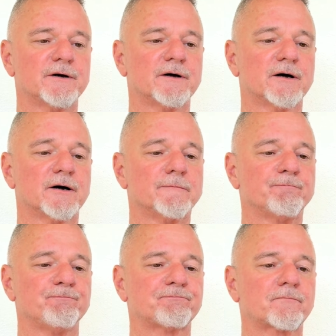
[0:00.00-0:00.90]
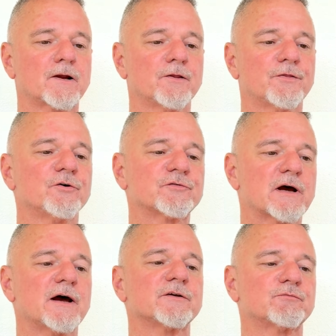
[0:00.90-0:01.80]
Um, those
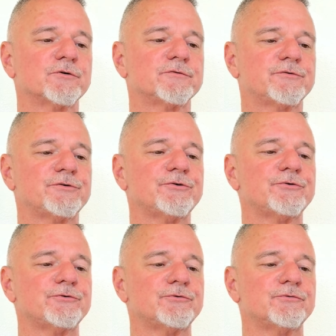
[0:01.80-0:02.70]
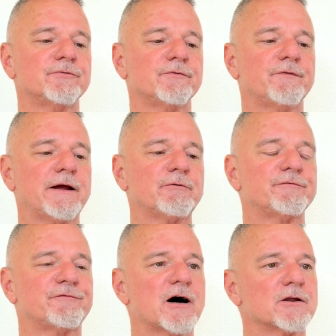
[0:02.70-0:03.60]
guys would do, they
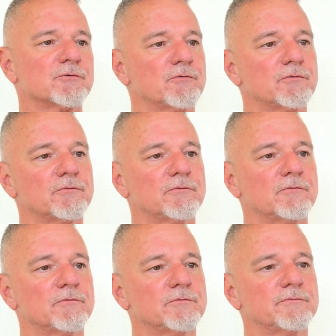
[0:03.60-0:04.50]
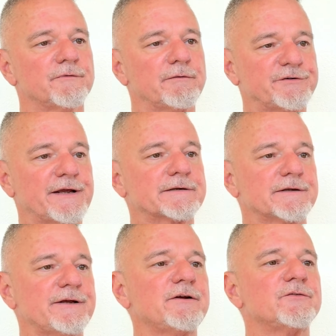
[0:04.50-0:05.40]
would follow, they would take
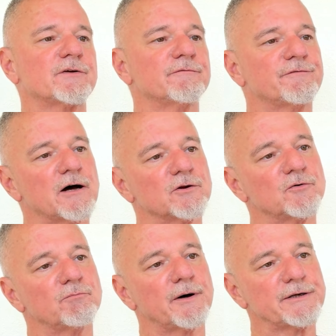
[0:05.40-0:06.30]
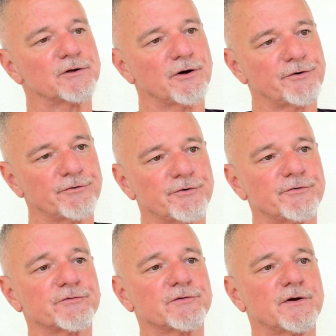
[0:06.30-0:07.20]
leads and follow money
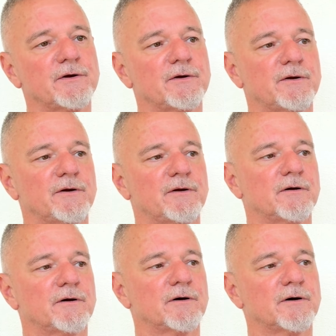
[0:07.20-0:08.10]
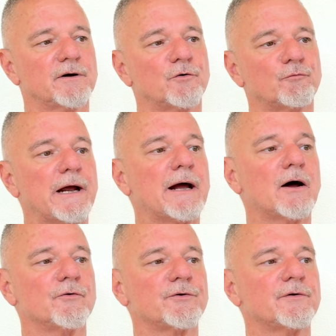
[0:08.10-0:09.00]
launderers uh,
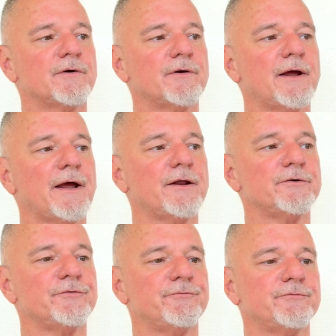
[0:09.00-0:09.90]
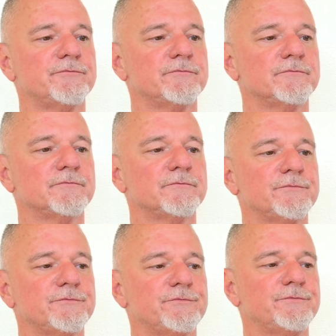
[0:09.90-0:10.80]
around and
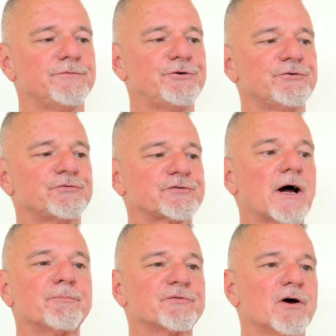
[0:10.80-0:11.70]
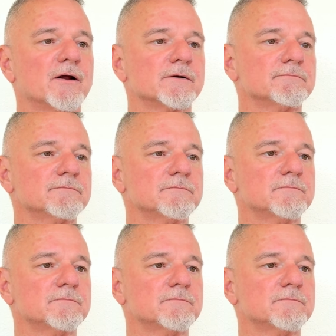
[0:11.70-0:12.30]
do stops on them.